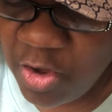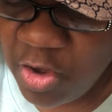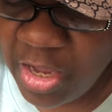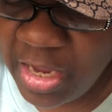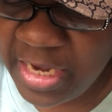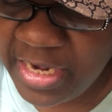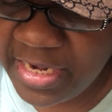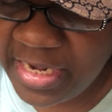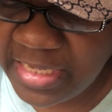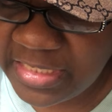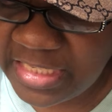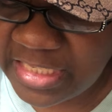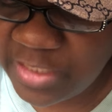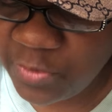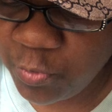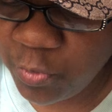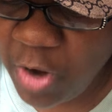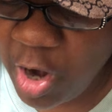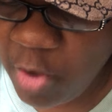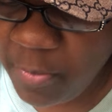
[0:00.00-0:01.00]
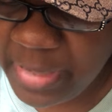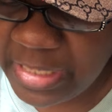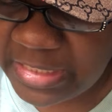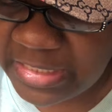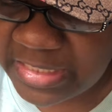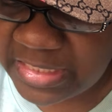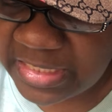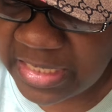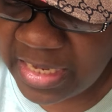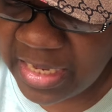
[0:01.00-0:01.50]
And this is
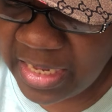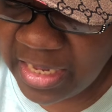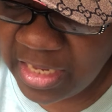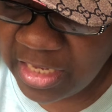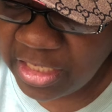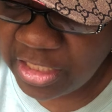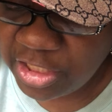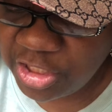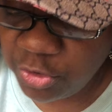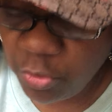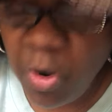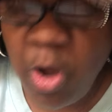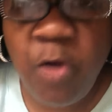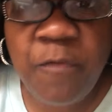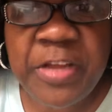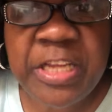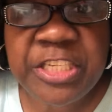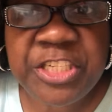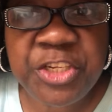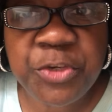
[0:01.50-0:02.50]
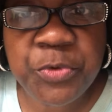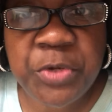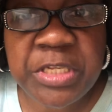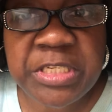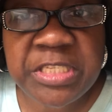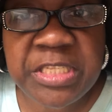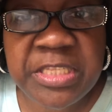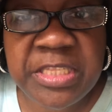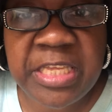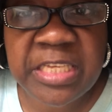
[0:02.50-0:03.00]
Romans 12 and 2.
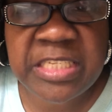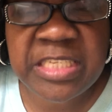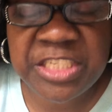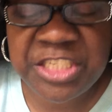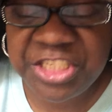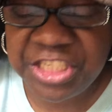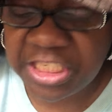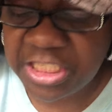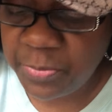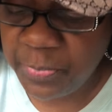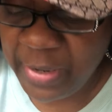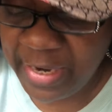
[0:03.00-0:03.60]
And this is just